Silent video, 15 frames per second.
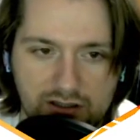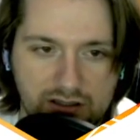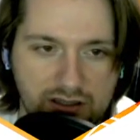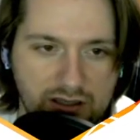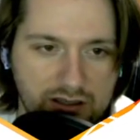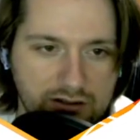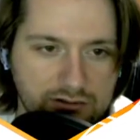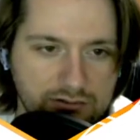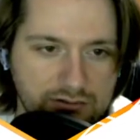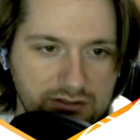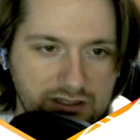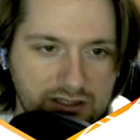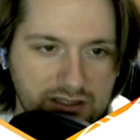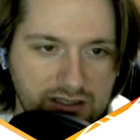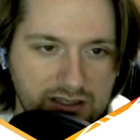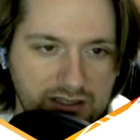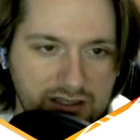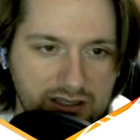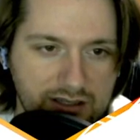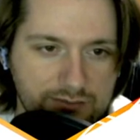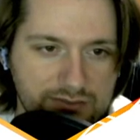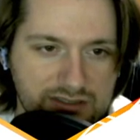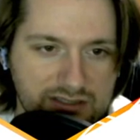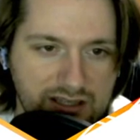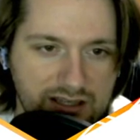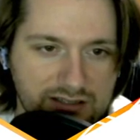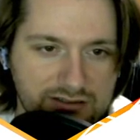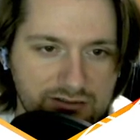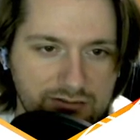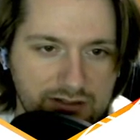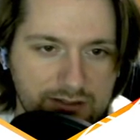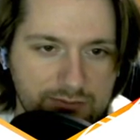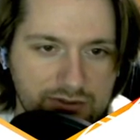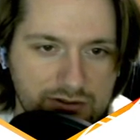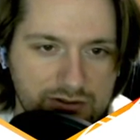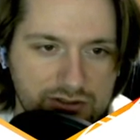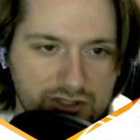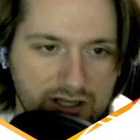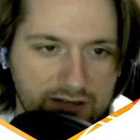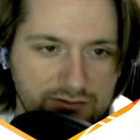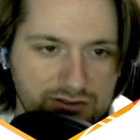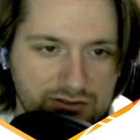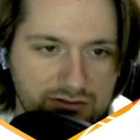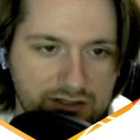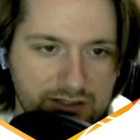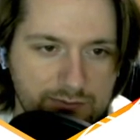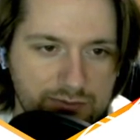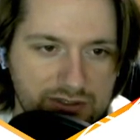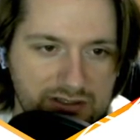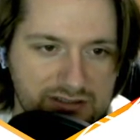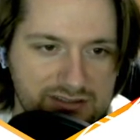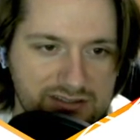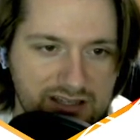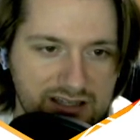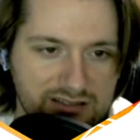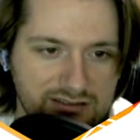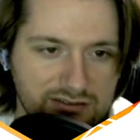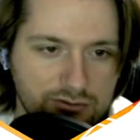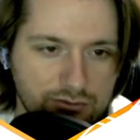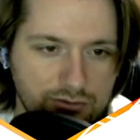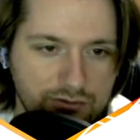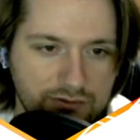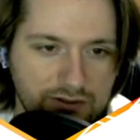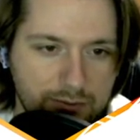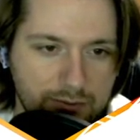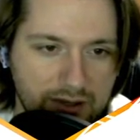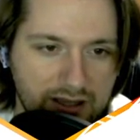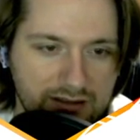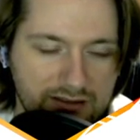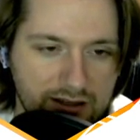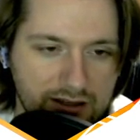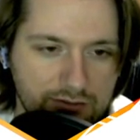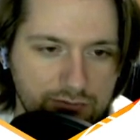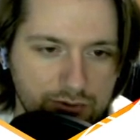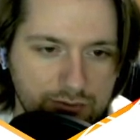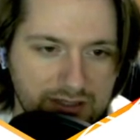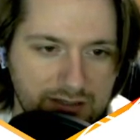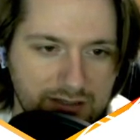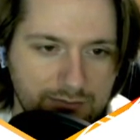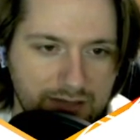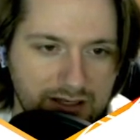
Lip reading: including EMCA script, JavaScript, Zest, Groovy, Python, Ruby, and many